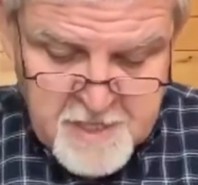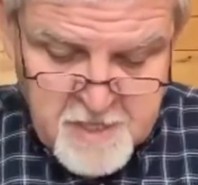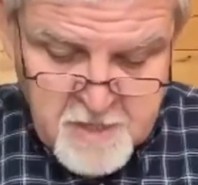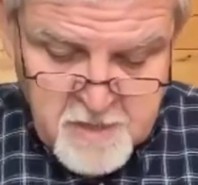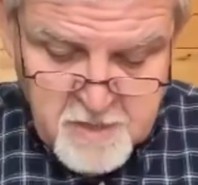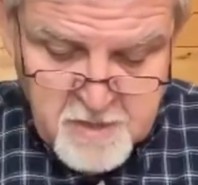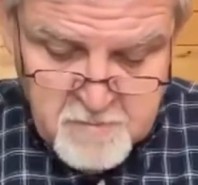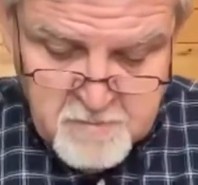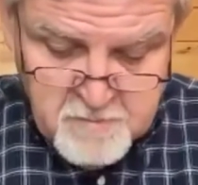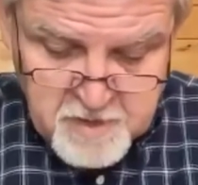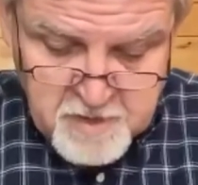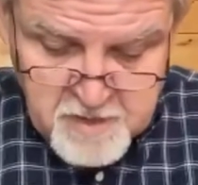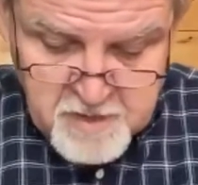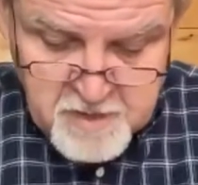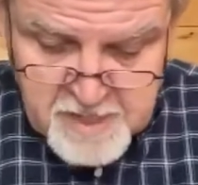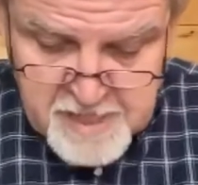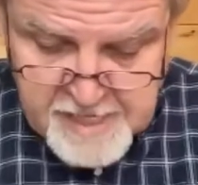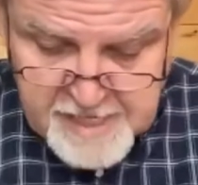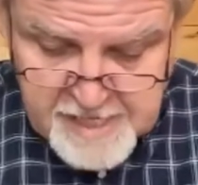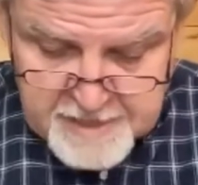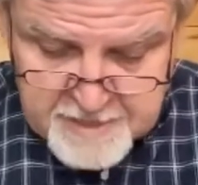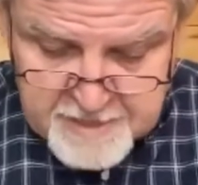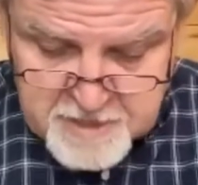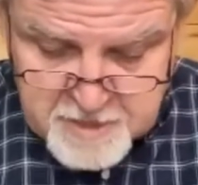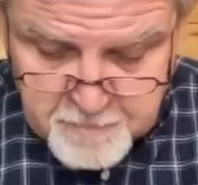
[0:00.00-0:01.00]
But they,
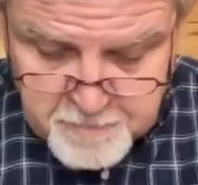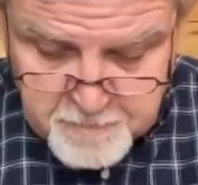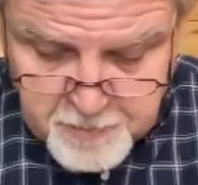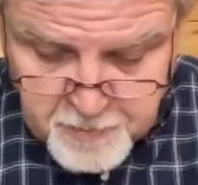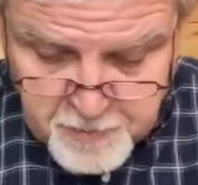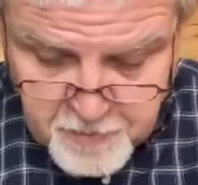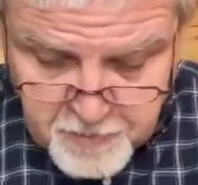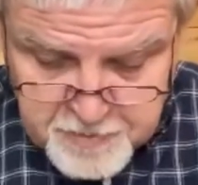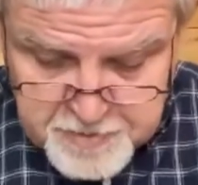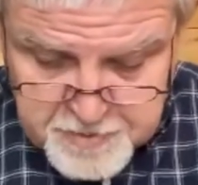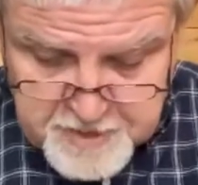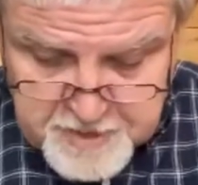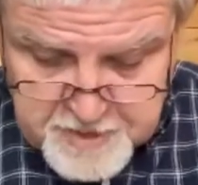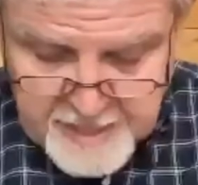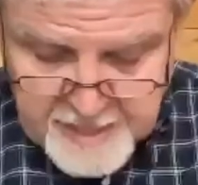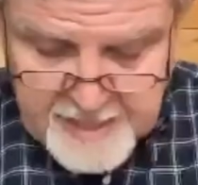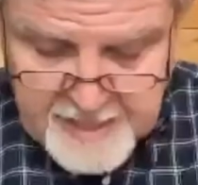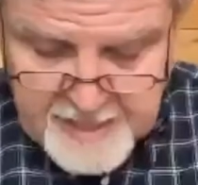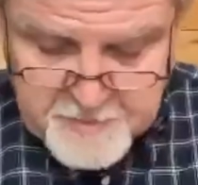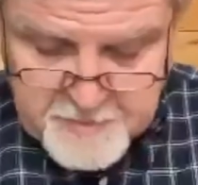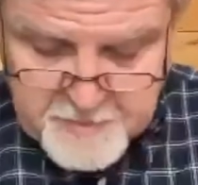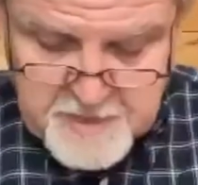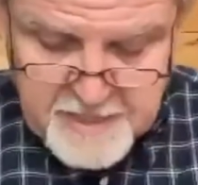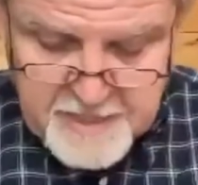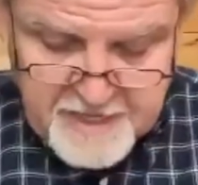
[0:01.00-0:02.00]
supposing
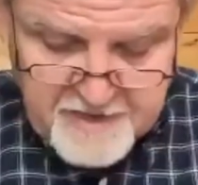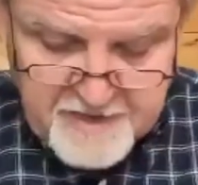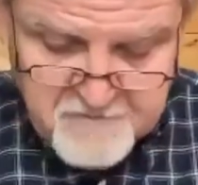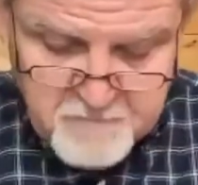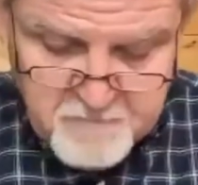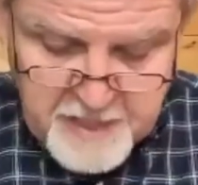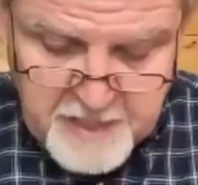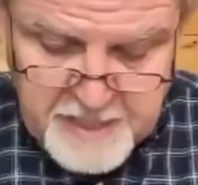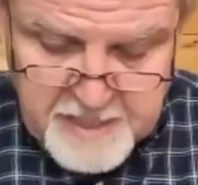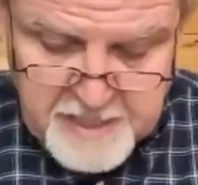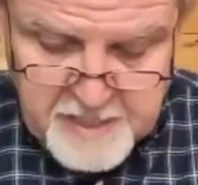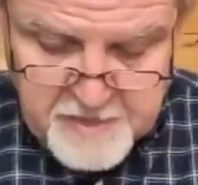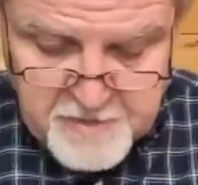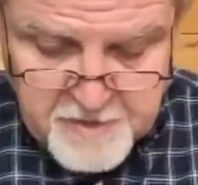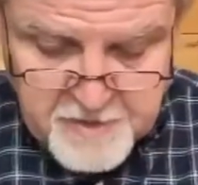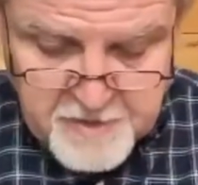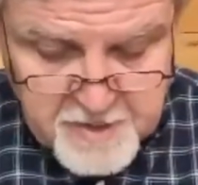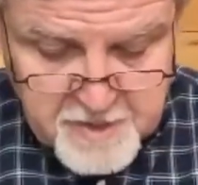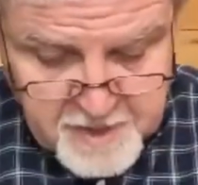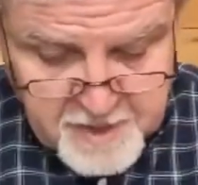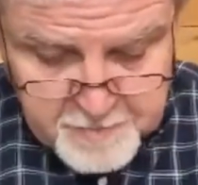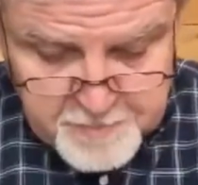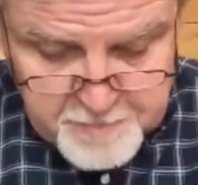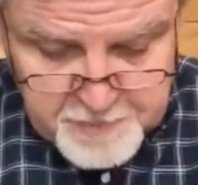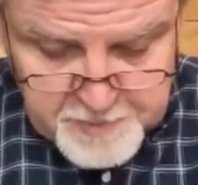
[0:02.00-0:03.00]
him to have been in the
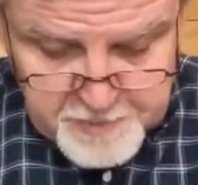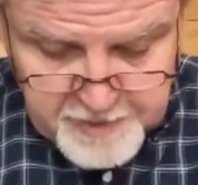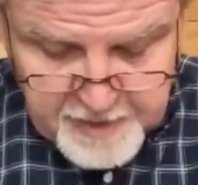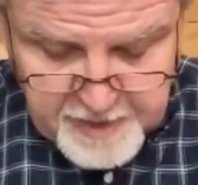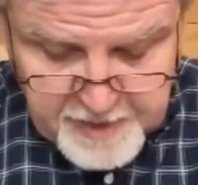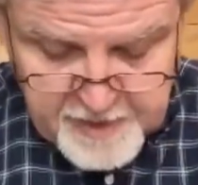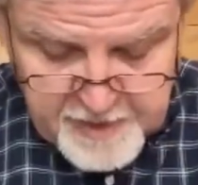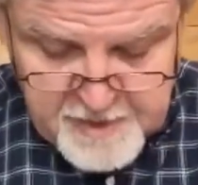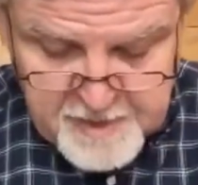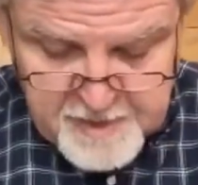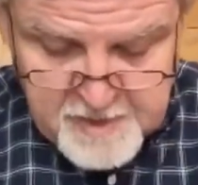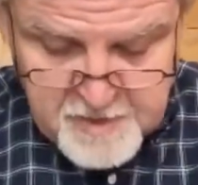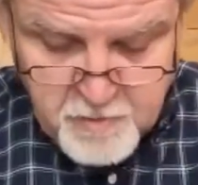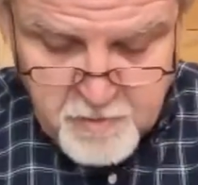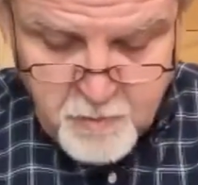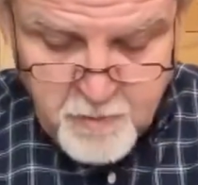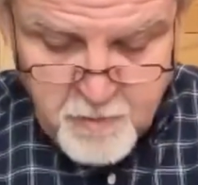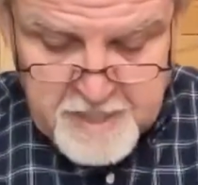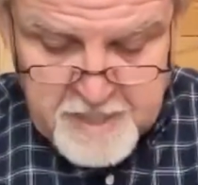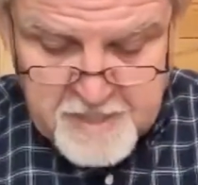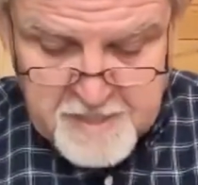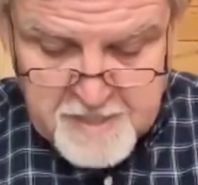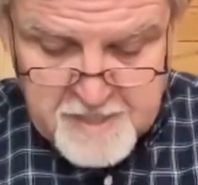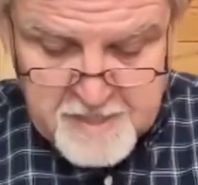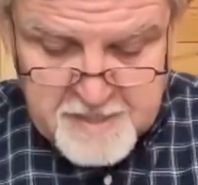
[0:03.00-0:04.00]
company,
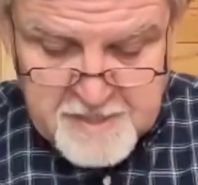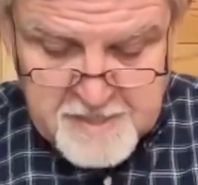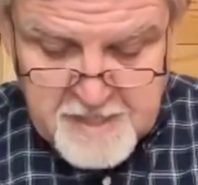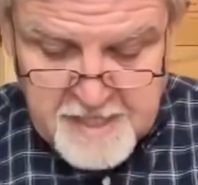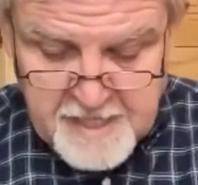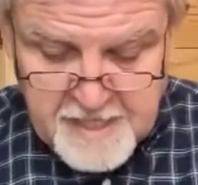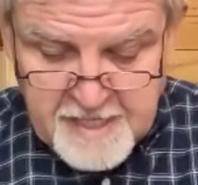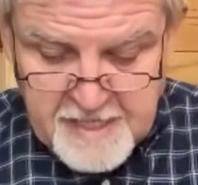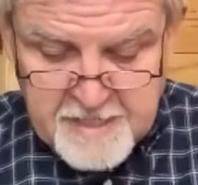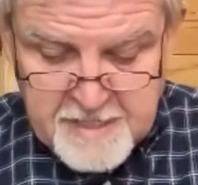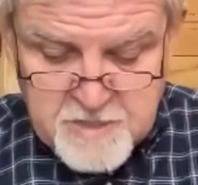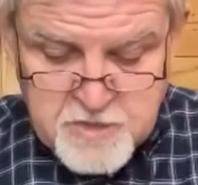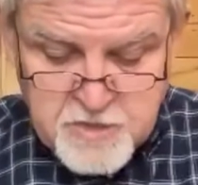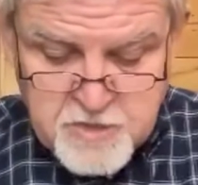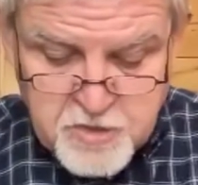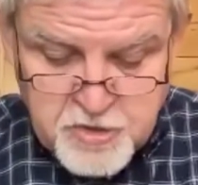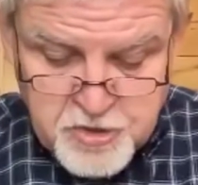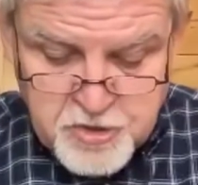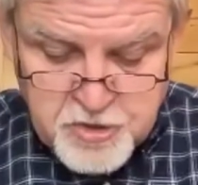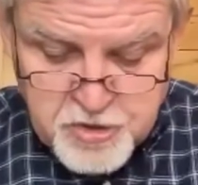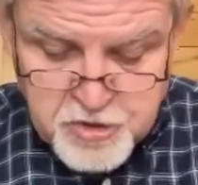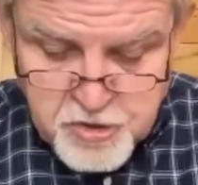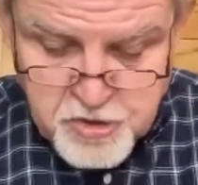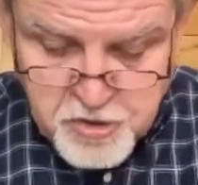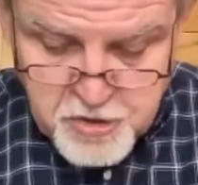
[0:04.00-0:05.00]
went a day's
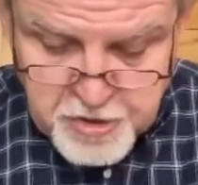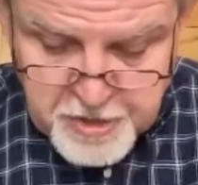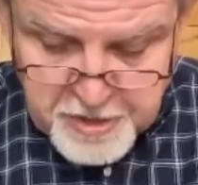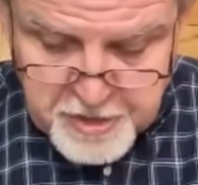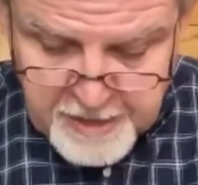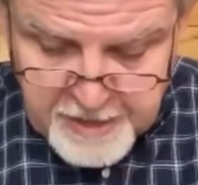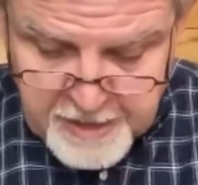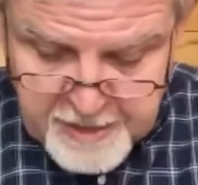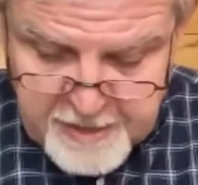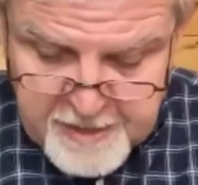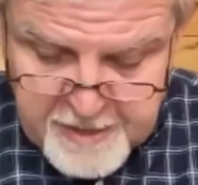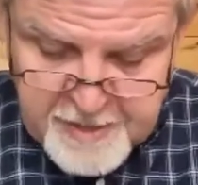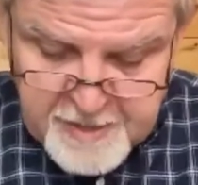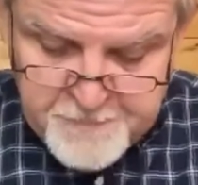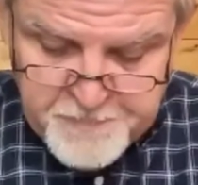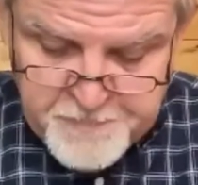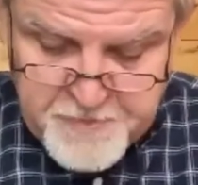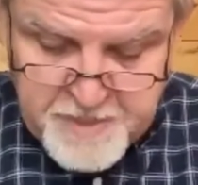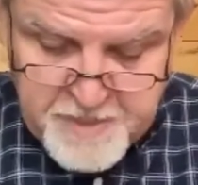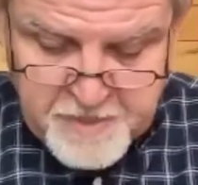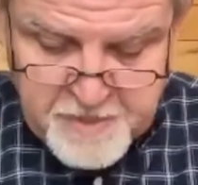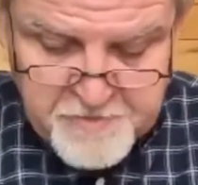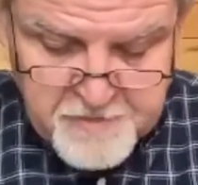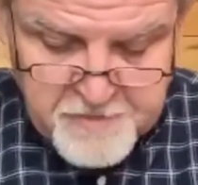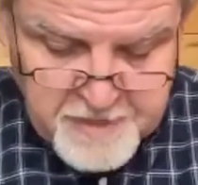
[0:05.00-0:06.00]
journey,
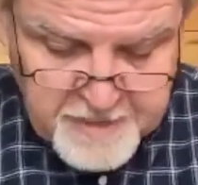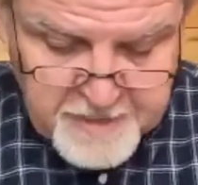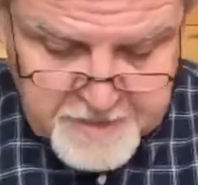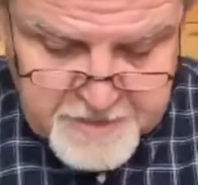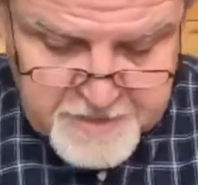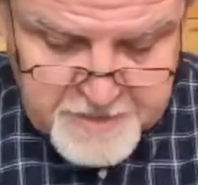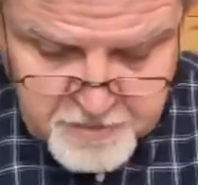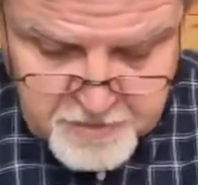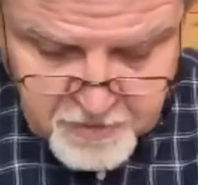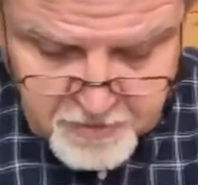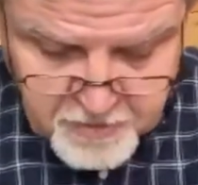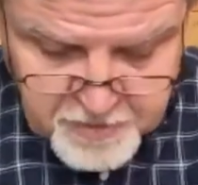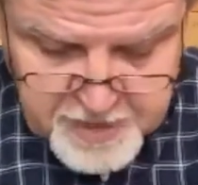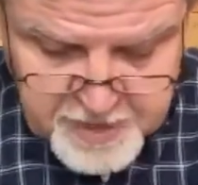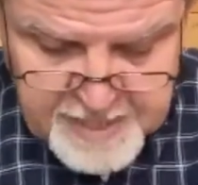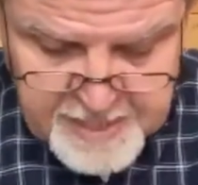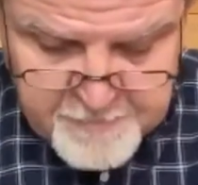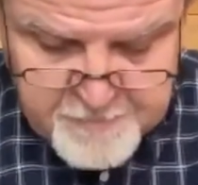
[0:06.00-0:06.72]
and they sought him